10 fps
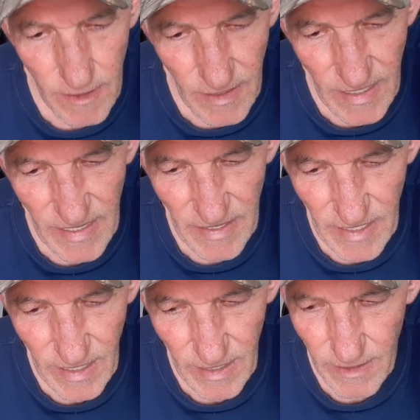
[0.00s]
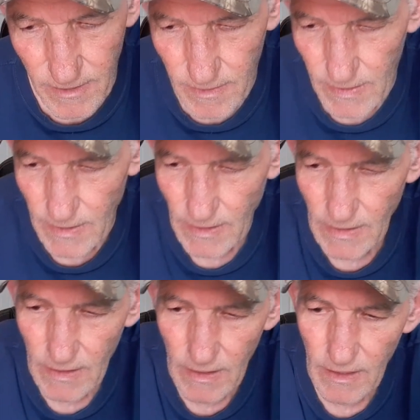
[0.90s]
And
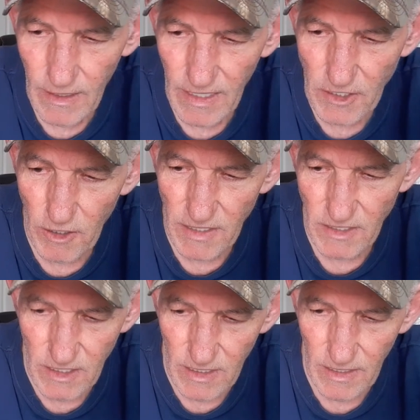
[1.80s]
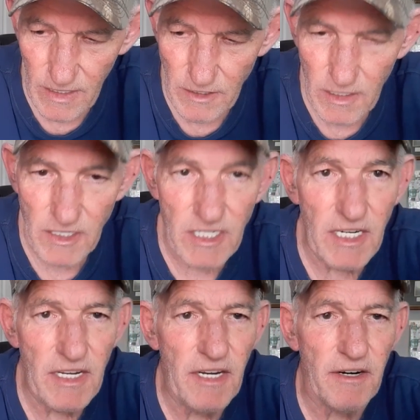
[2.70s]
as you can
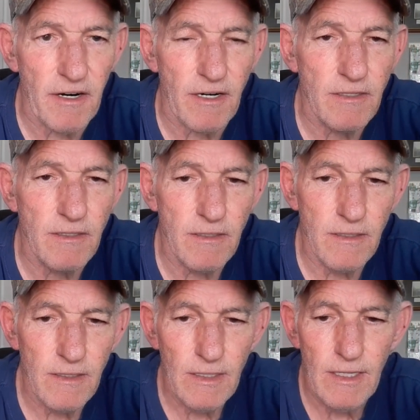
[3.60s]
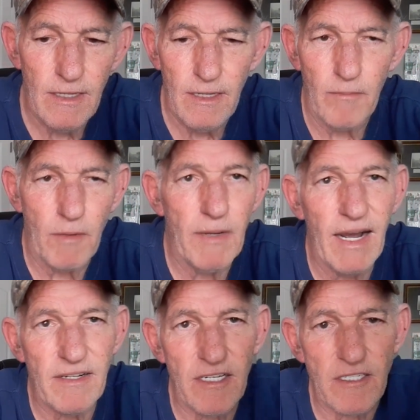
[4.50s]
see here, let me
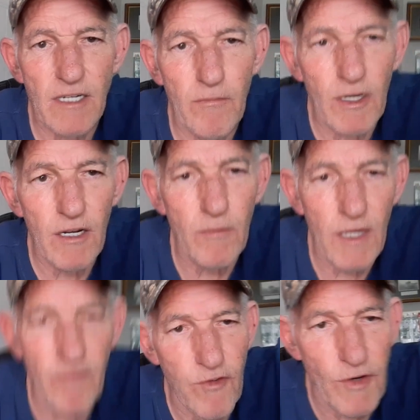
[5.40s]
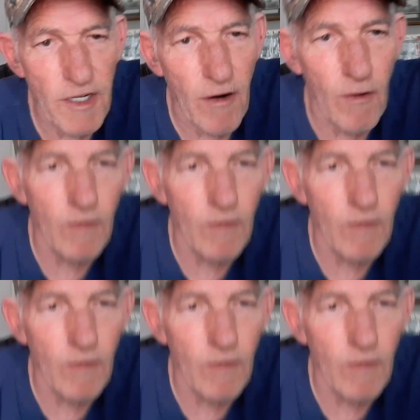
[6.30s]
back this up a little bit for y'all.